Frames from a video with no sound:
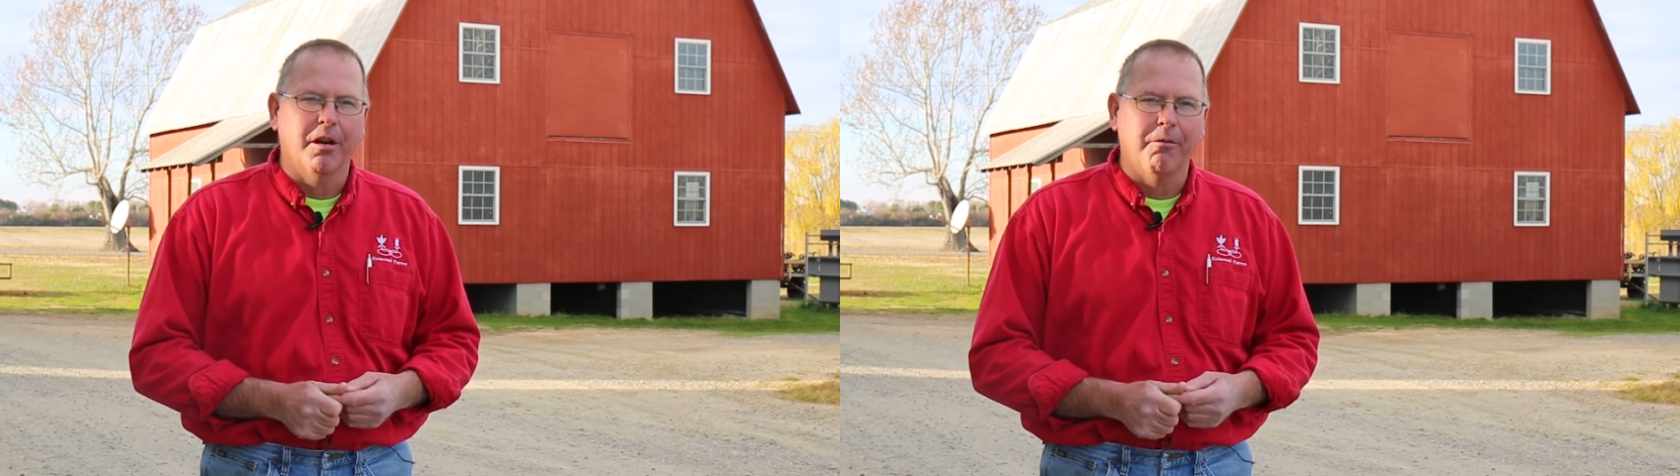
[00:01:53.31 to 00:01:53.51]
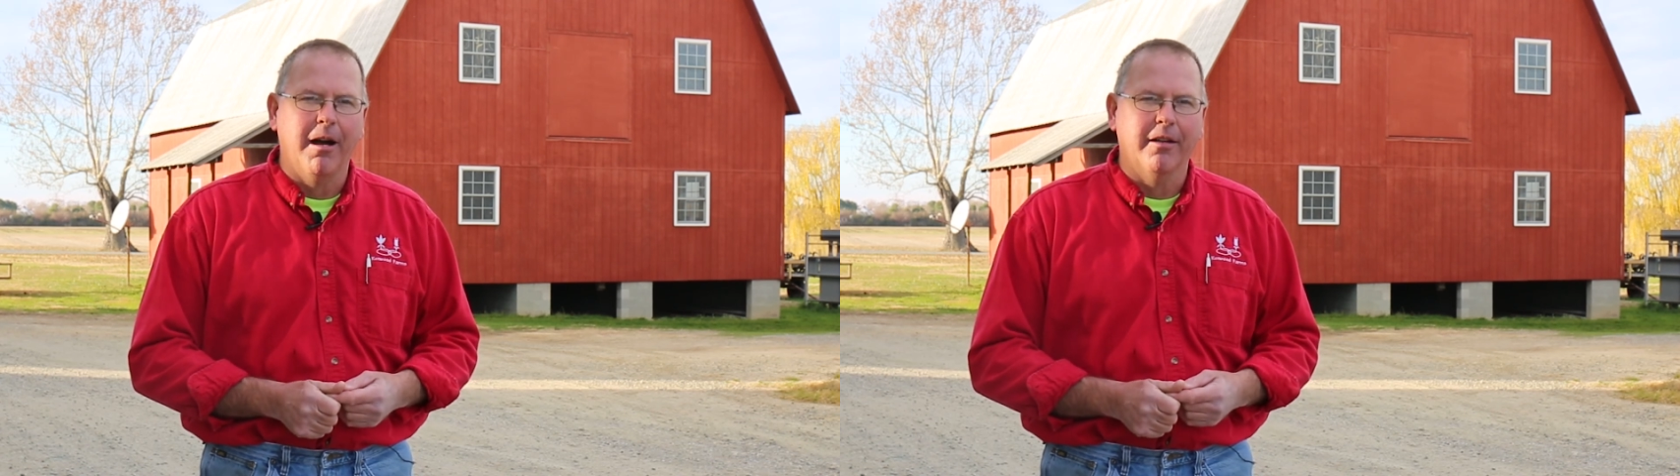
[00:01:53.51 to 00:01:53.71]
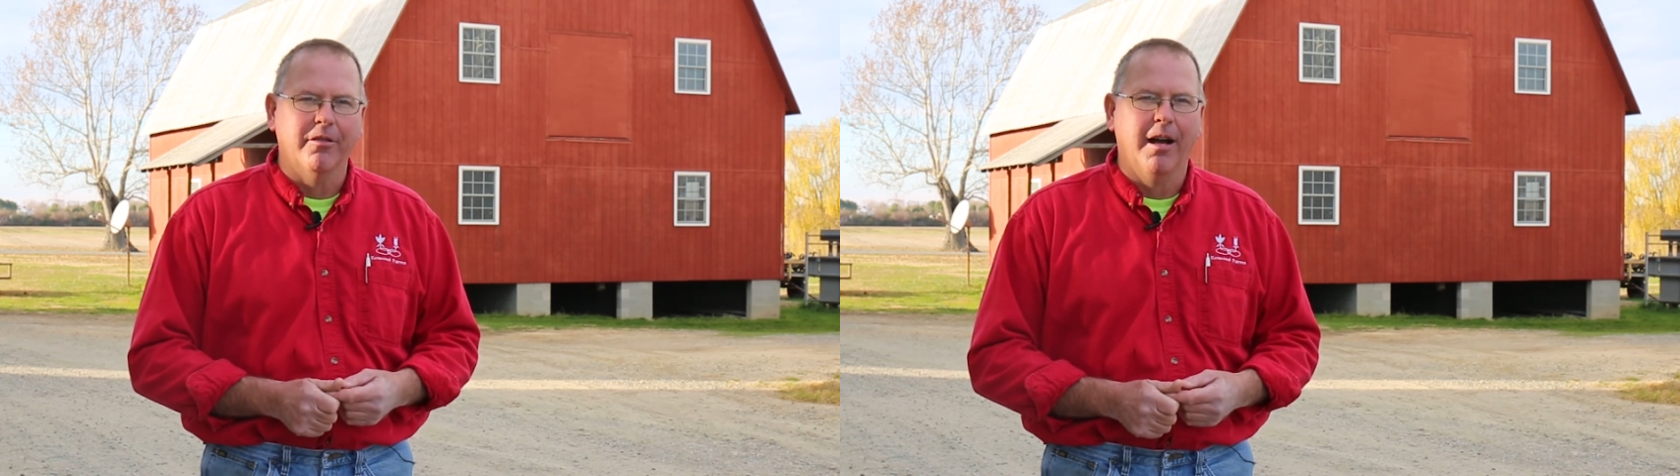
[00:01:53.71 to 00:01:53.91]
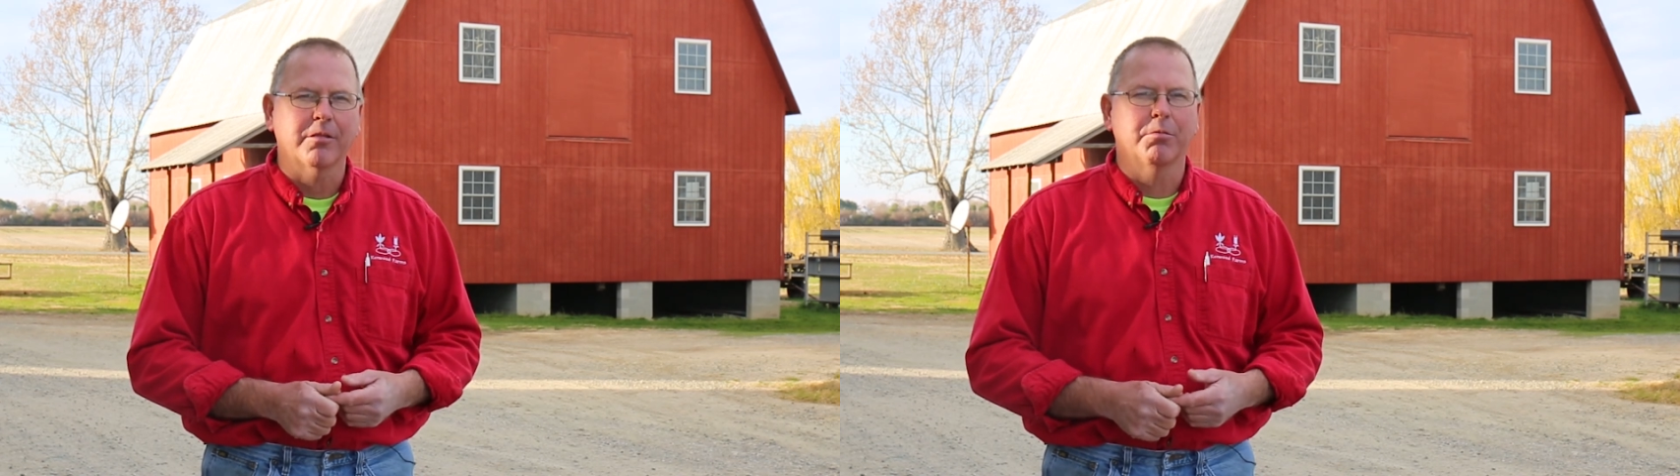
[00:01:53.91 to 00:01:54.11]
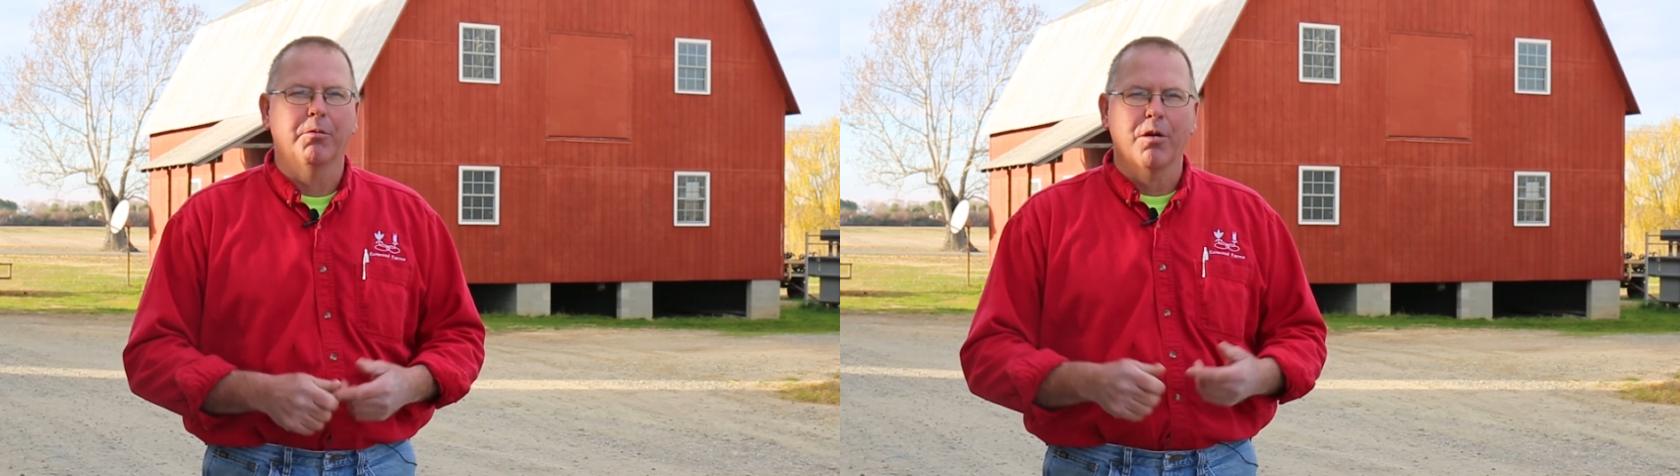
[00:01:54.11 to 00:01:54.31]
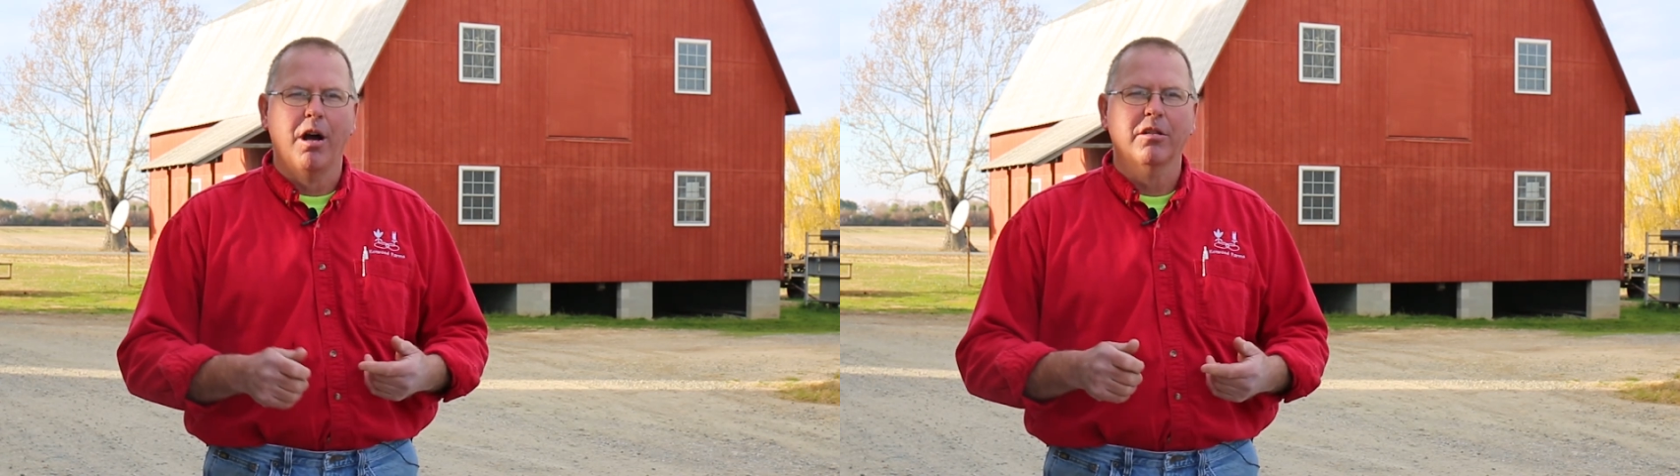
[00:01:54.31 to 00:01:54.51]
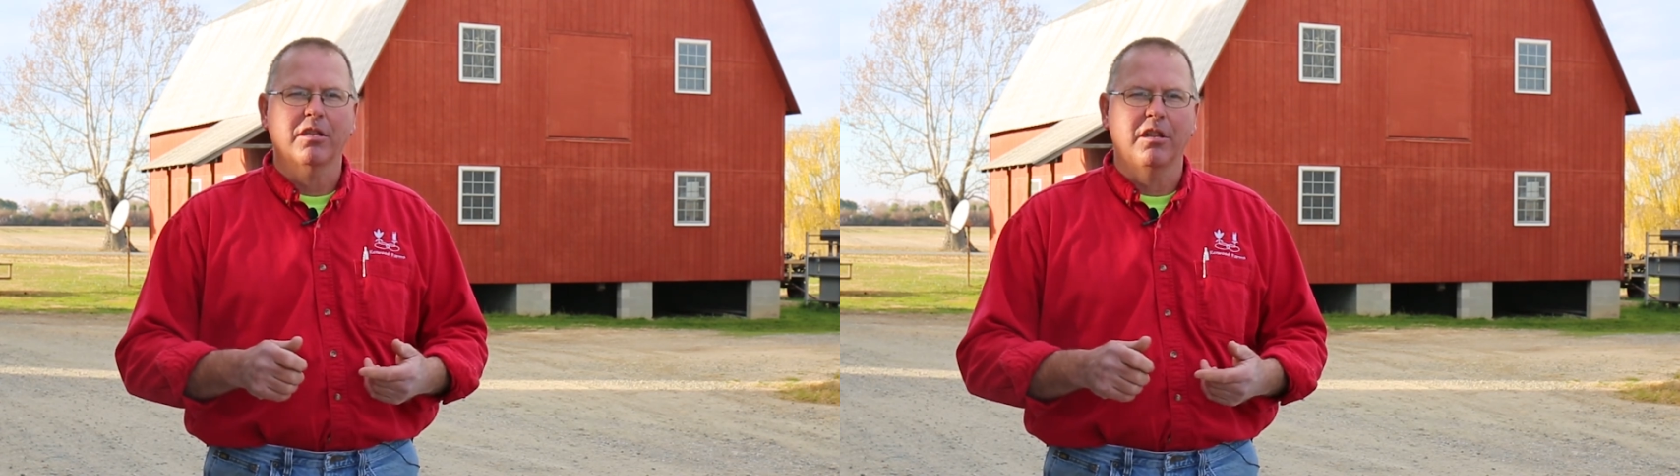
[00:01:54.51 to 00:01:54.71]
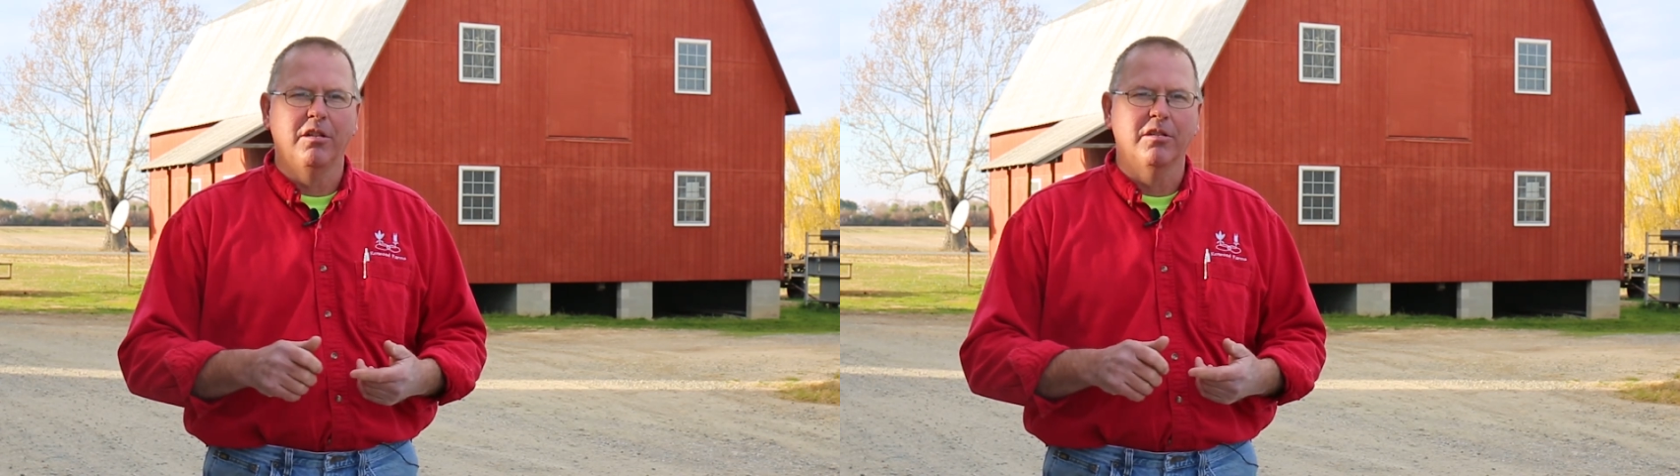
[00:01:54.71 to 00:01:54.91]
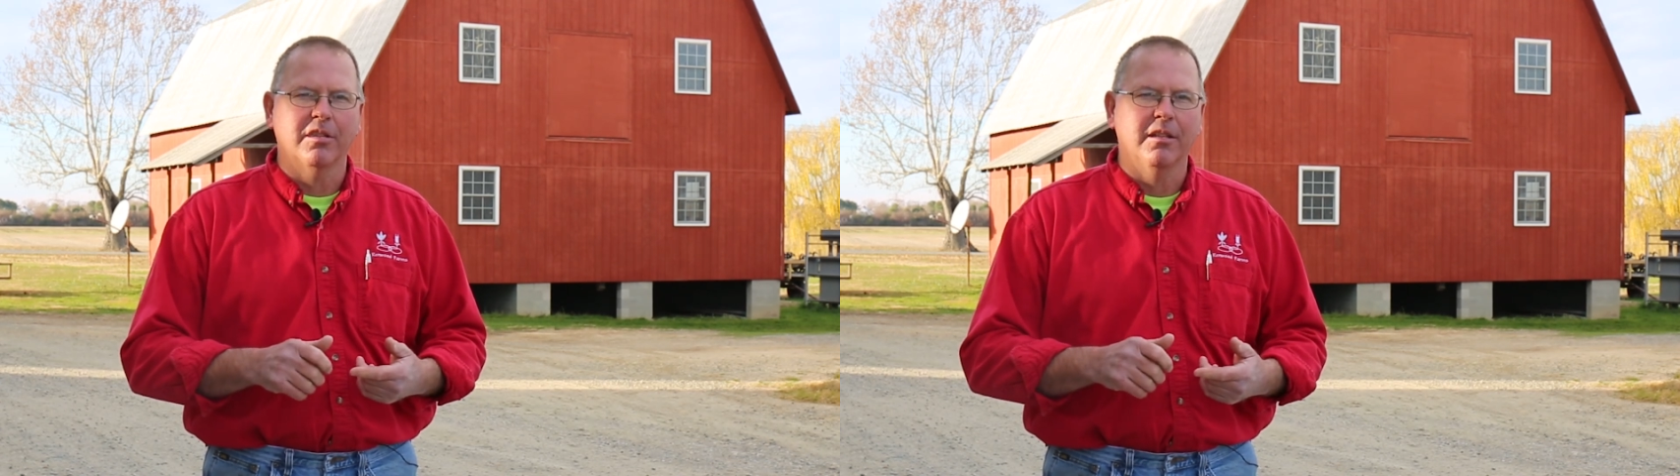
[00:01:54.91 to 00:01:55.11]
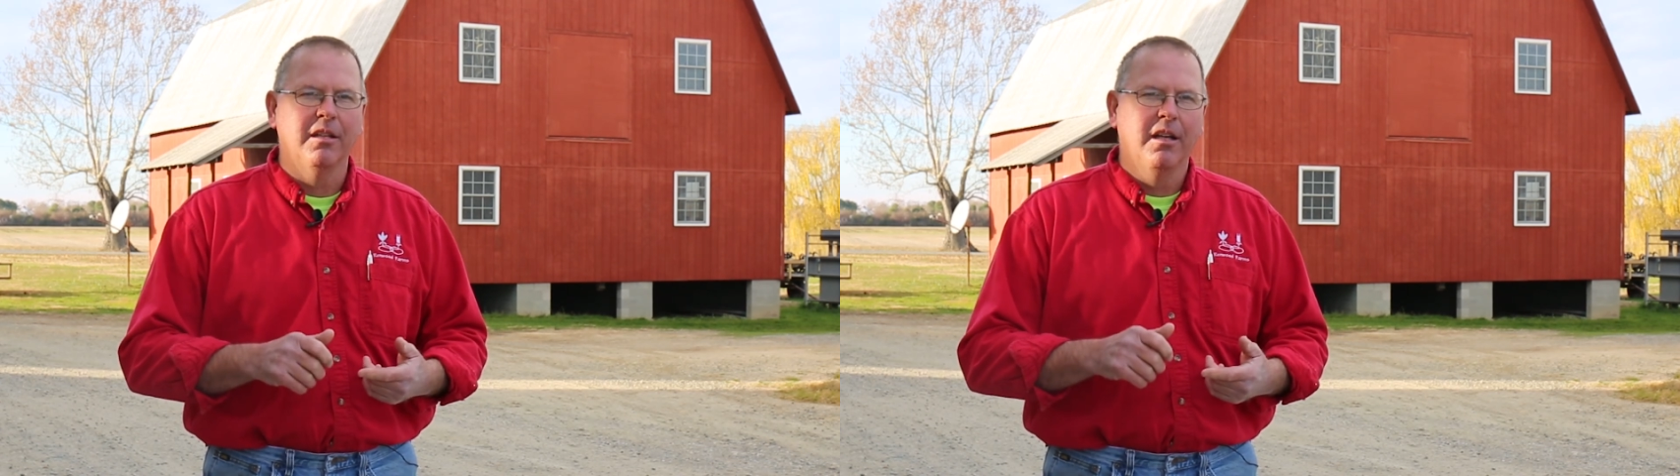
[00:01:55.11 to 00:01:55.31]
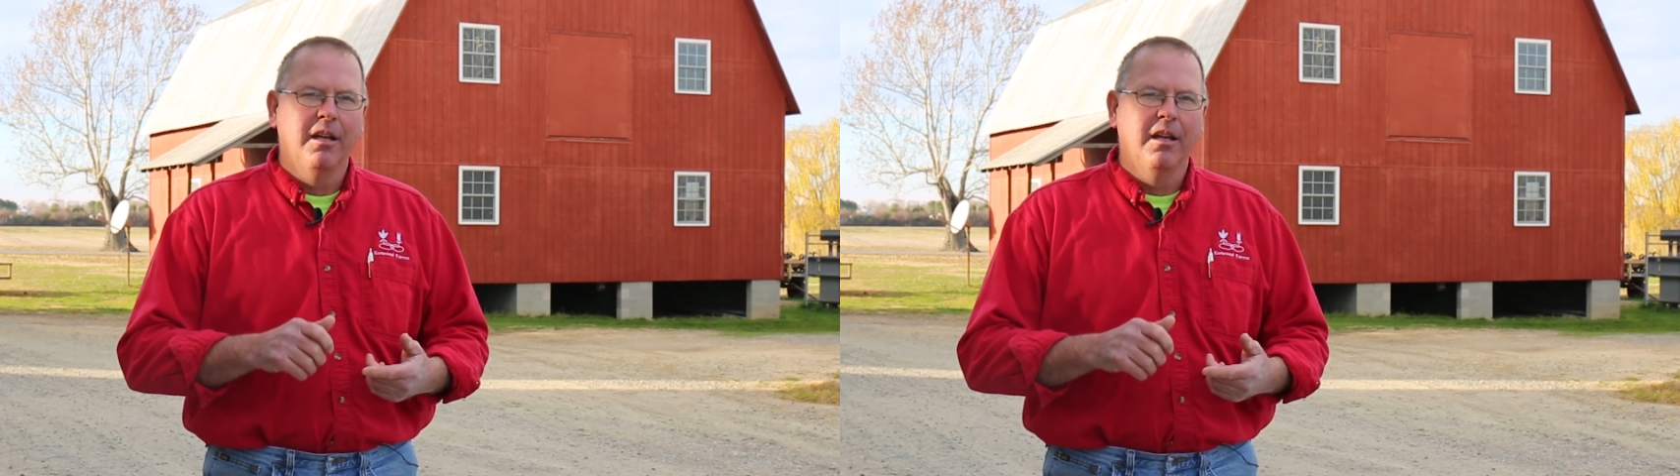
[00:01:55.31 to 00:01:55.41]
our Y drops but we're also using